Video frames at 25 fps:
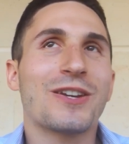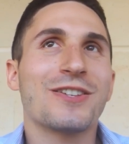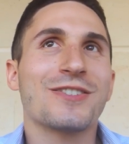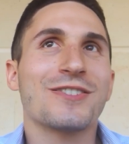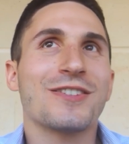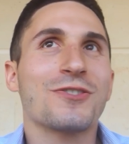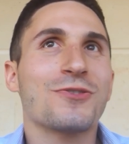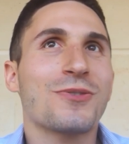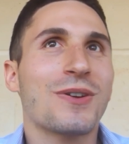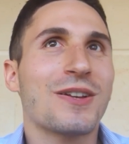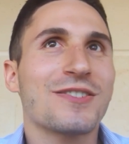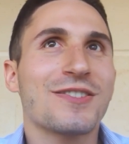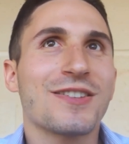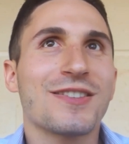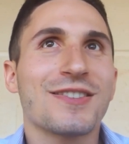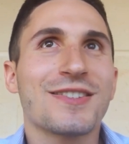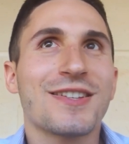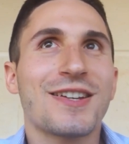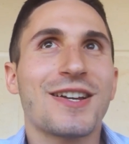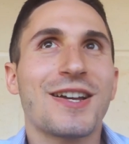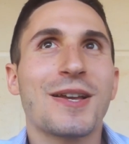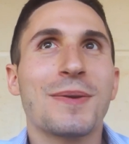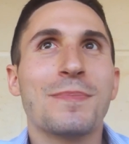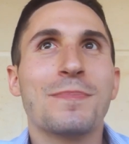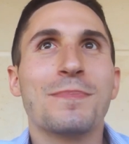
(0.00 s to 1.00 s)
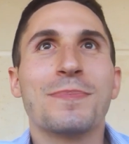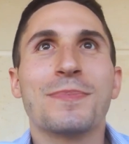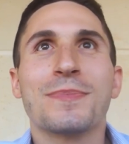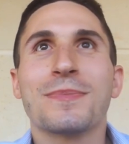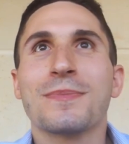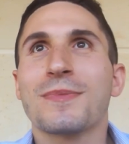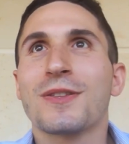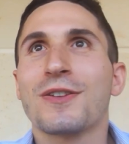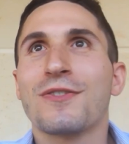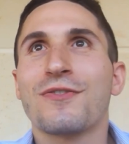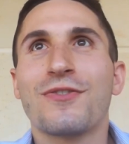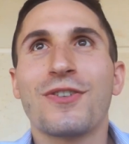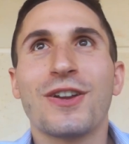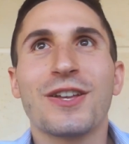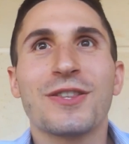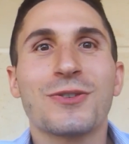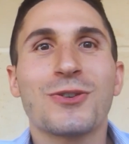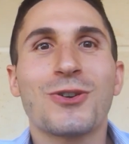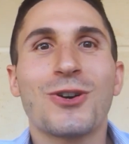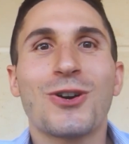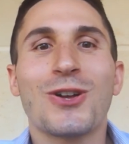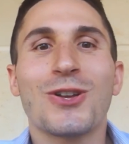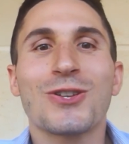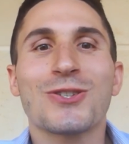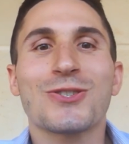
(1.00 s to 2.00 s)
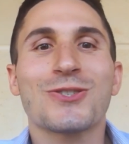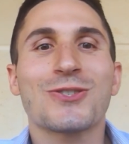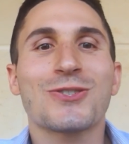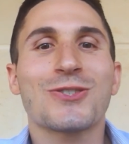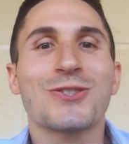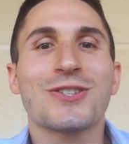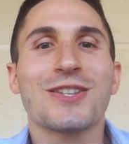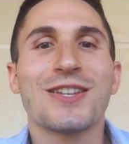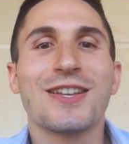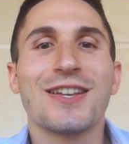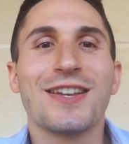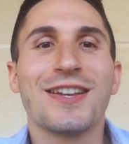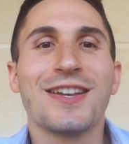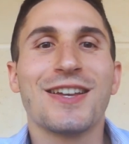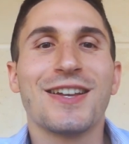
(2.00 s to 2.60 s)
is the transit time, freight costs,